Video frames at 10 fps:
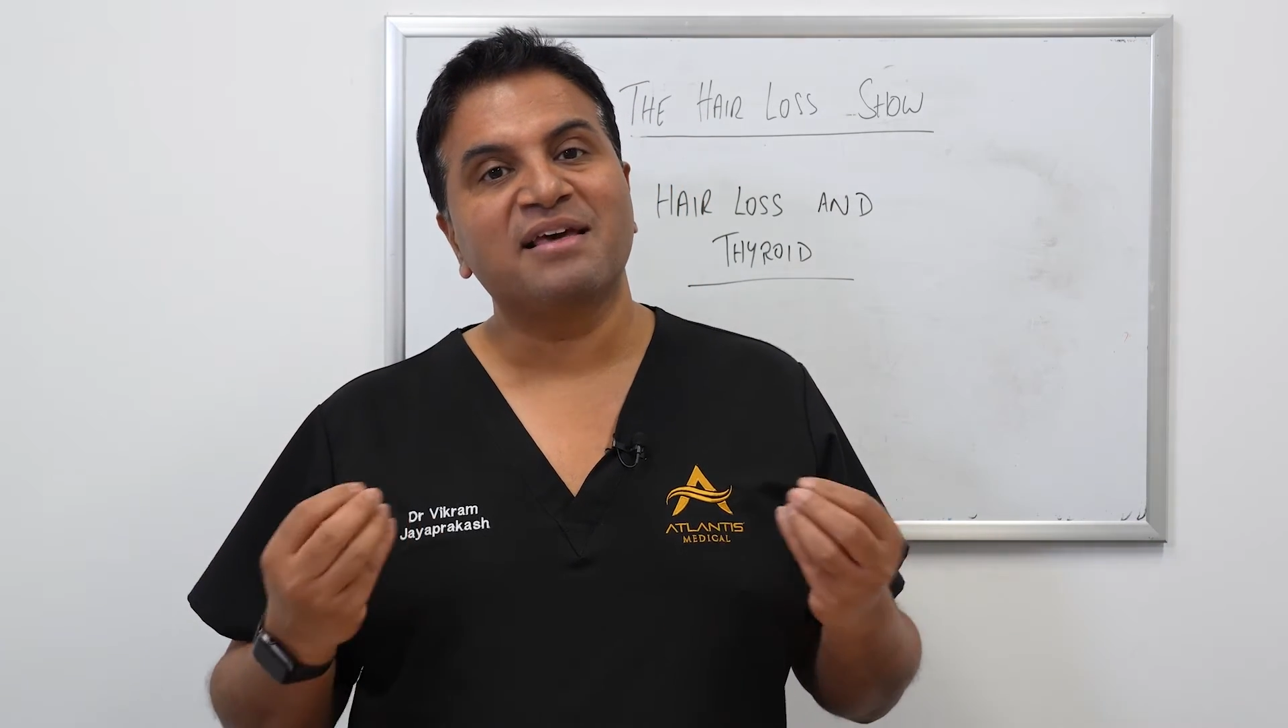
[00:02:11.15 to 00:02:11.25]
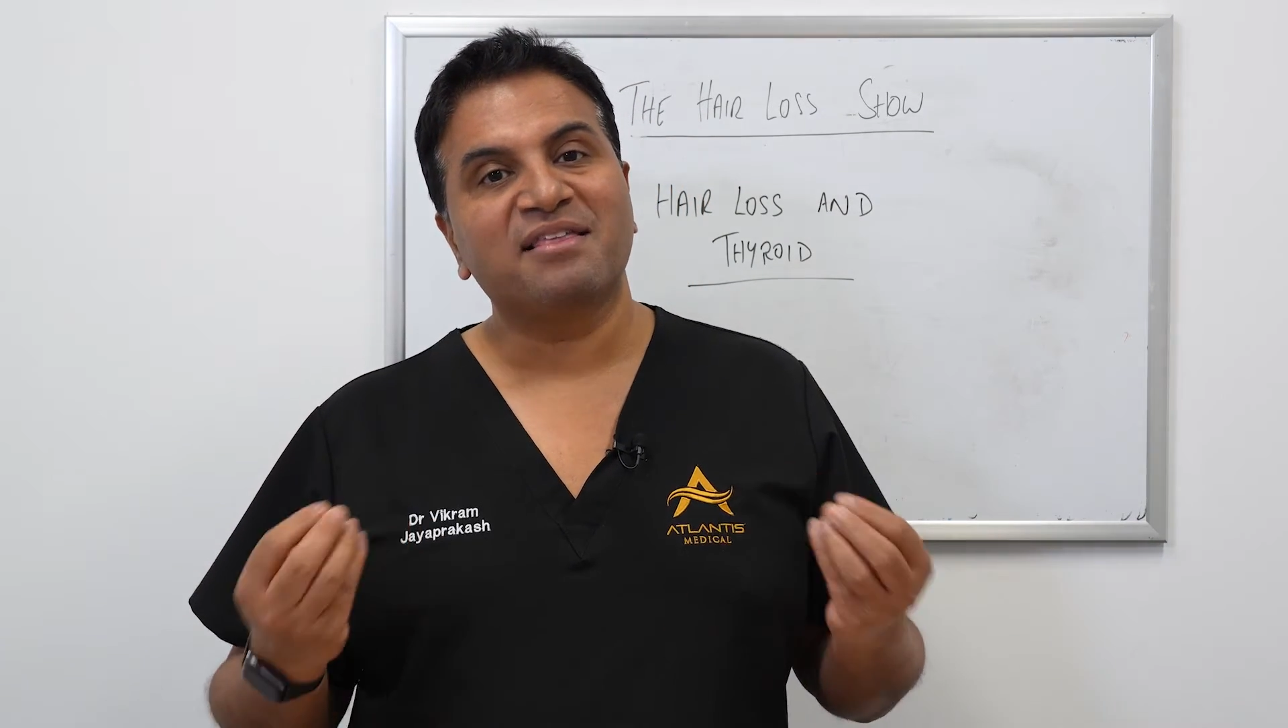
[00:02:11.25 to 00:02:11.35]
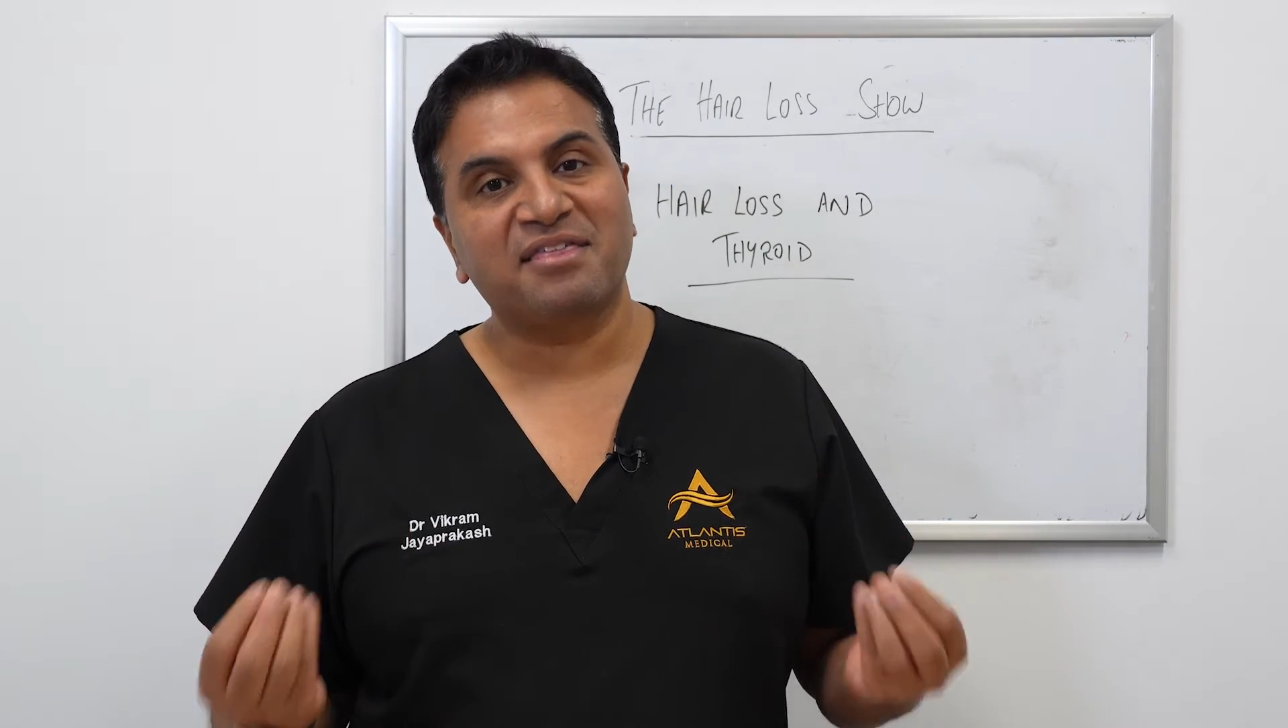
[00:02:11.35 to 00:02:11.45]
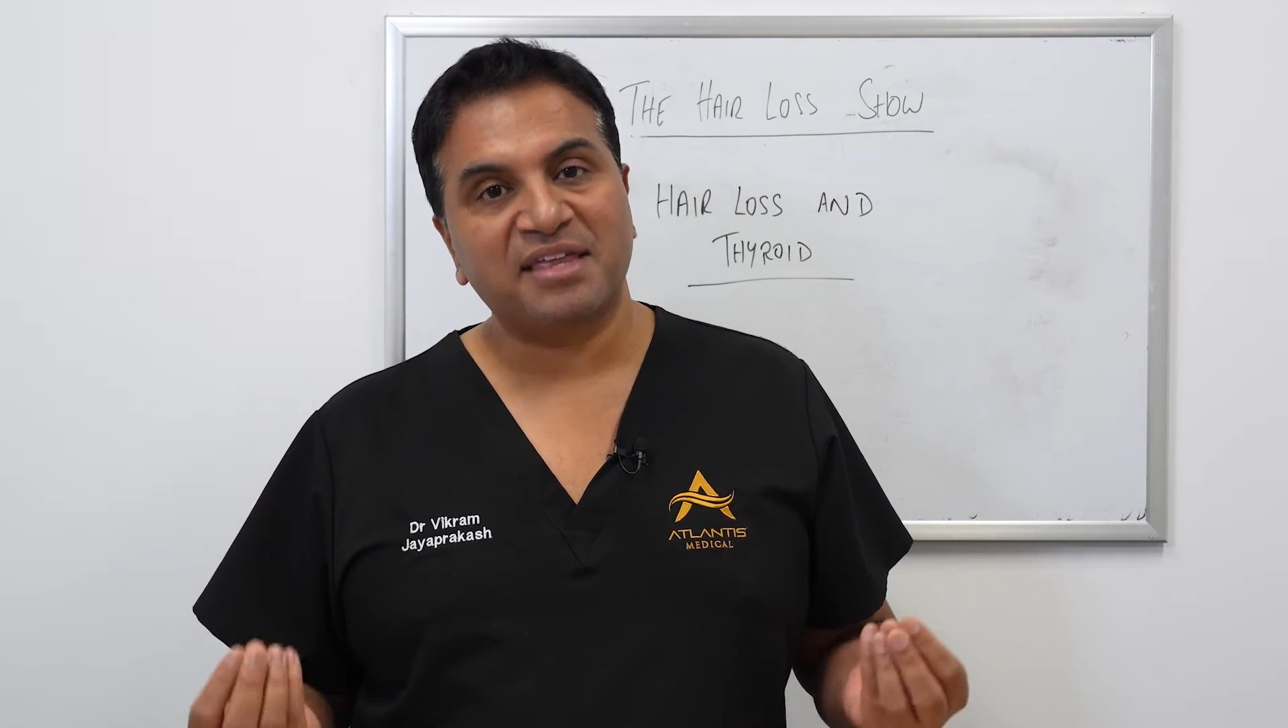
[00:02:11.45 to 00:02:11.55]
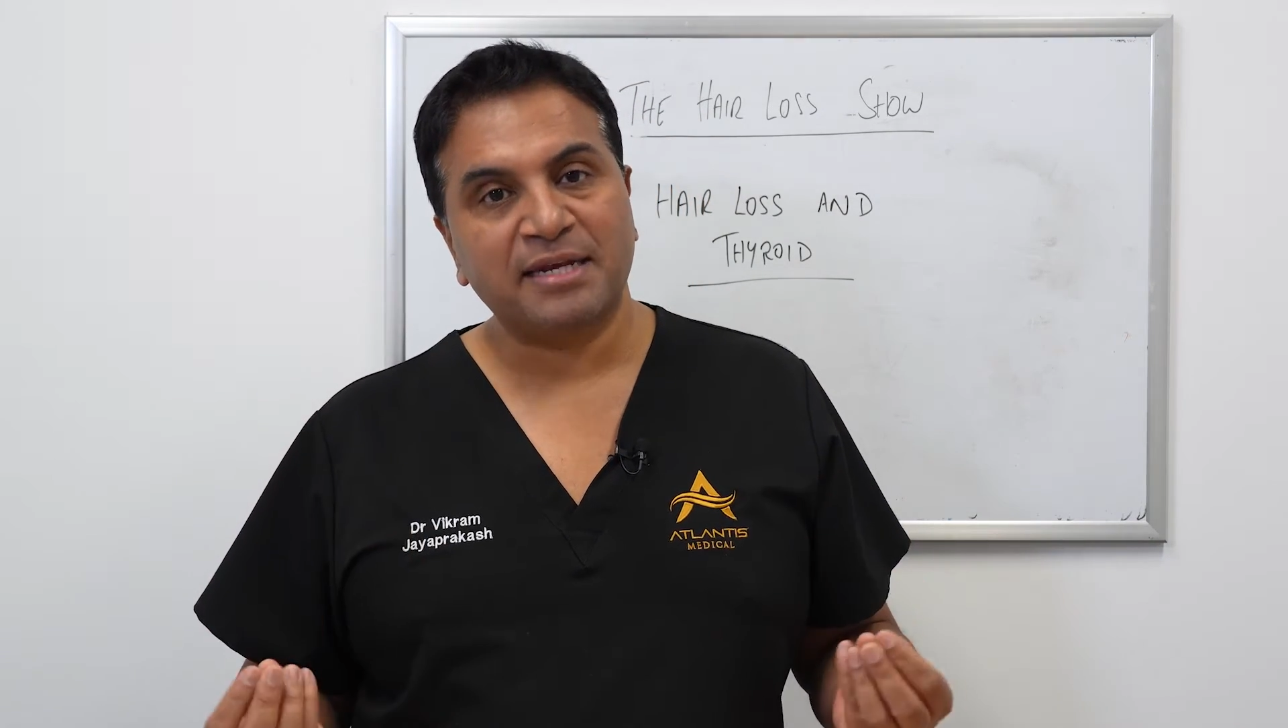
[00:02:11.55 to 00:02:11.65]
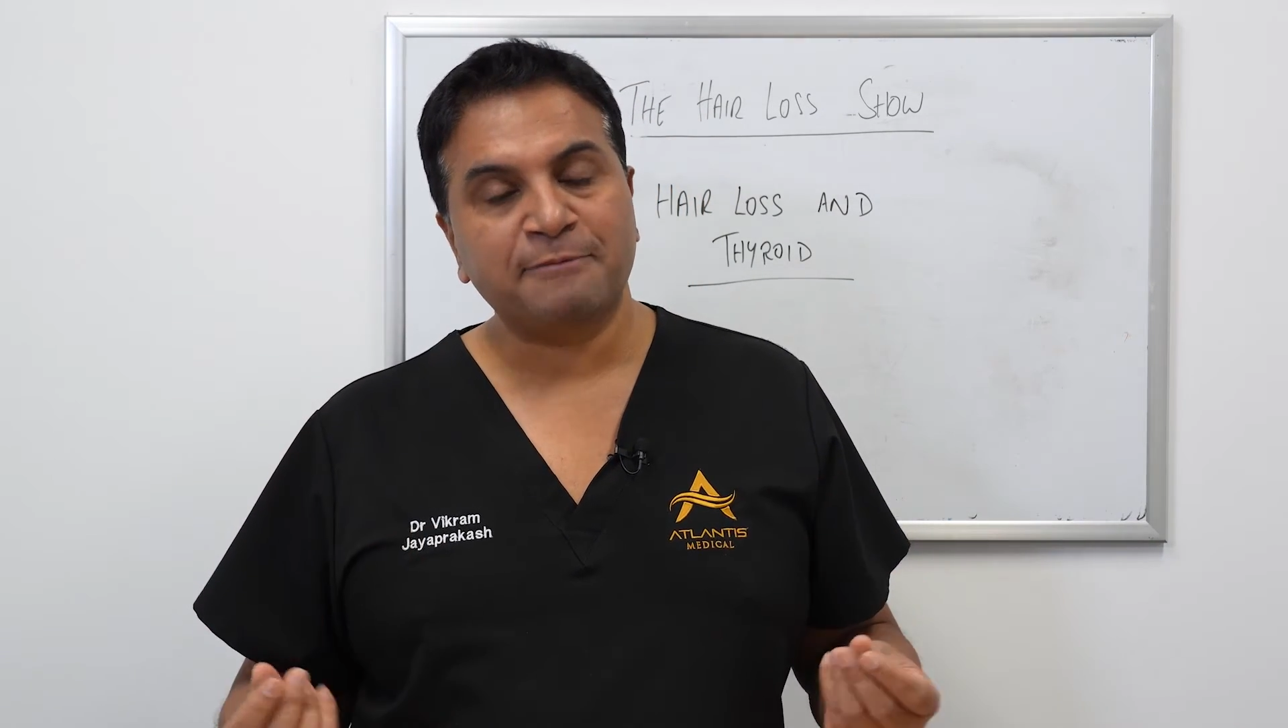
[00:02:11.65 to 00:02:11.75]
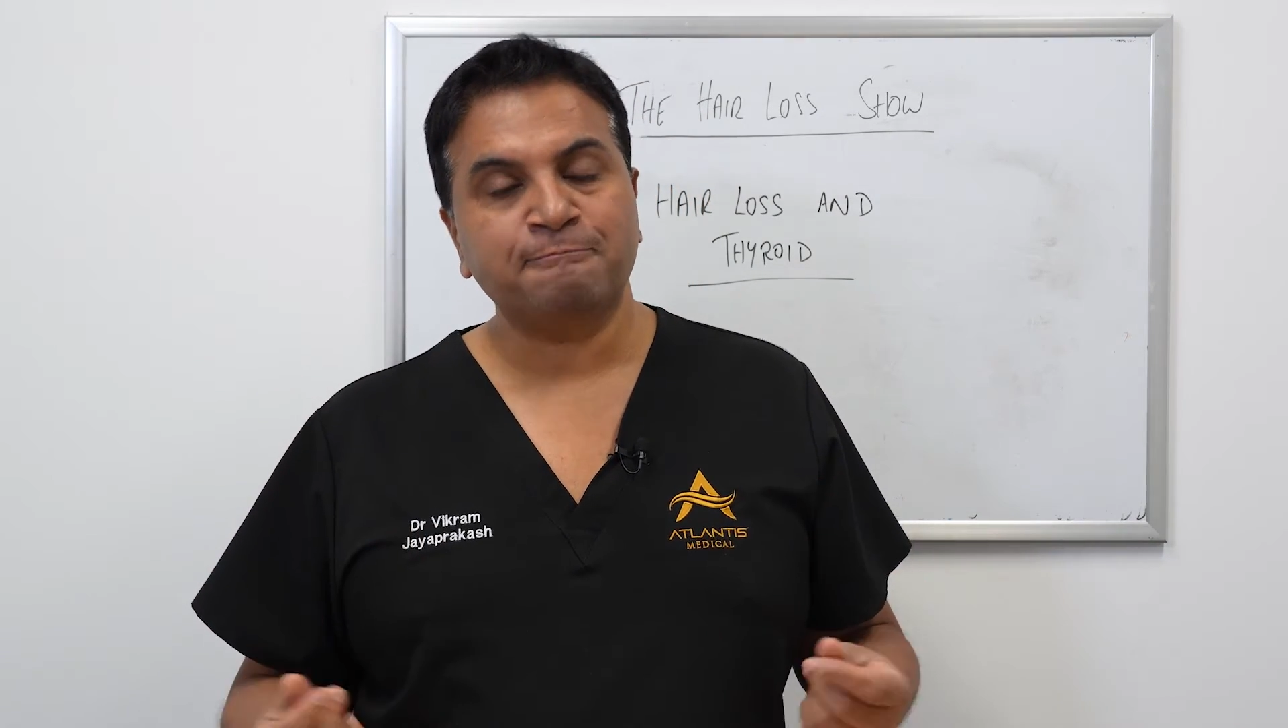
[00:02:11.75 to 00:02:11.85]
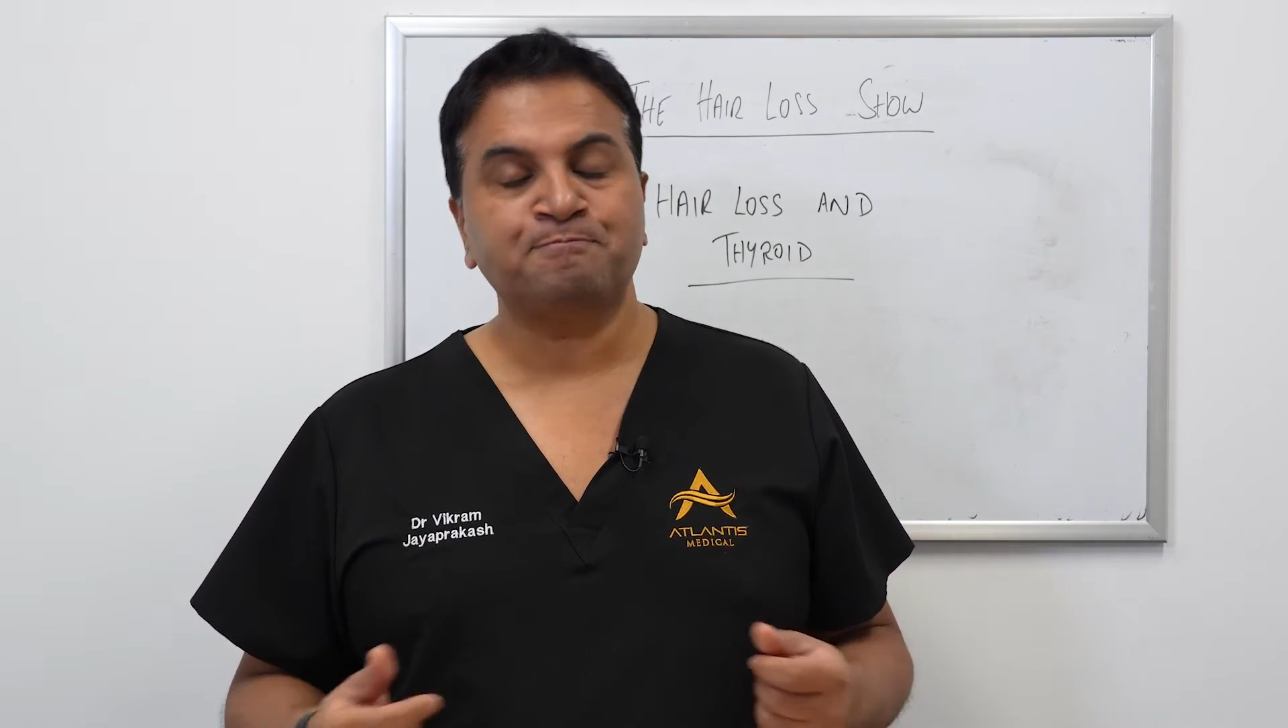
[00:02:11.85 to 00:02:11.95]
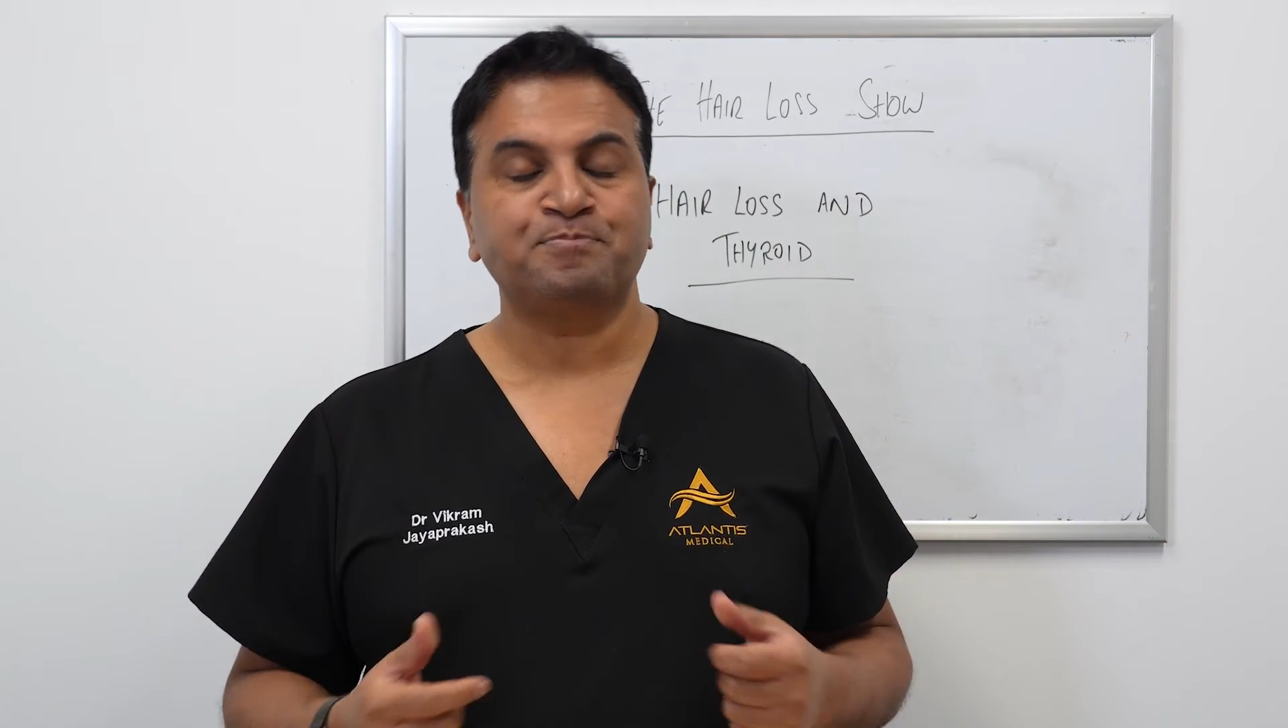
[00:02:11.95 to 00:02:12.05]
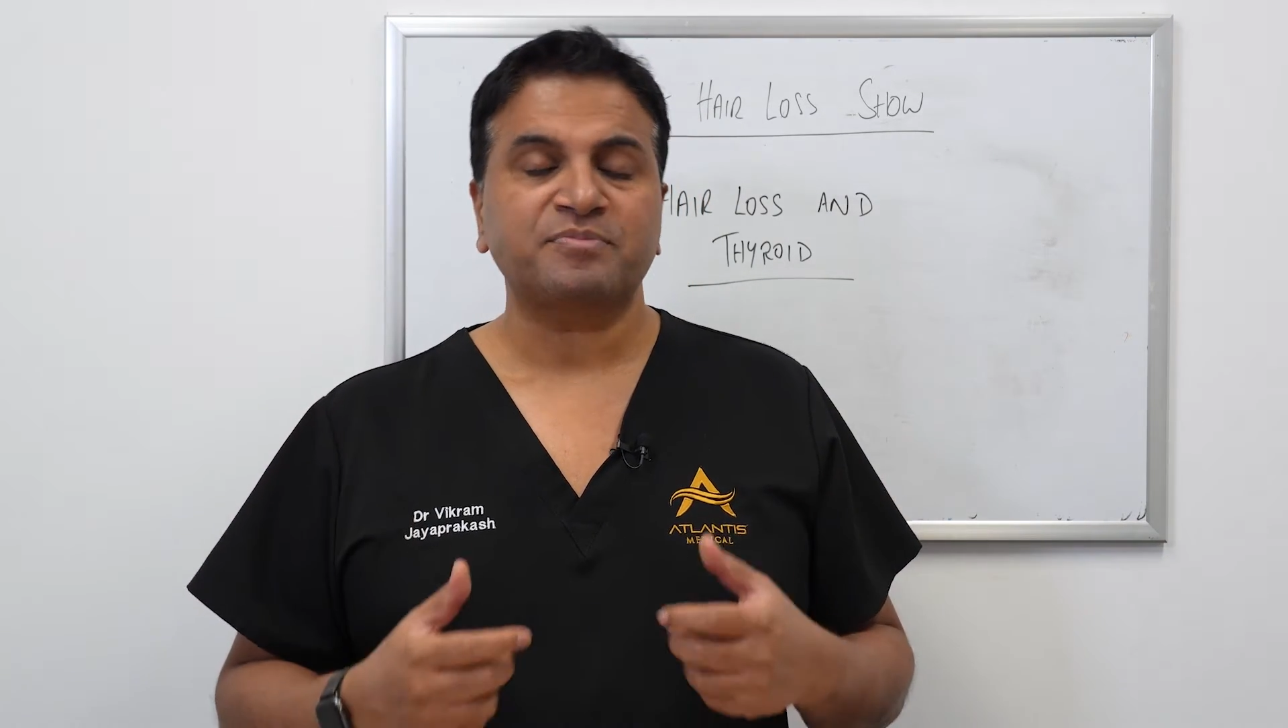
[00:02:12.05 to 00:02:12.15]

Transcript: thin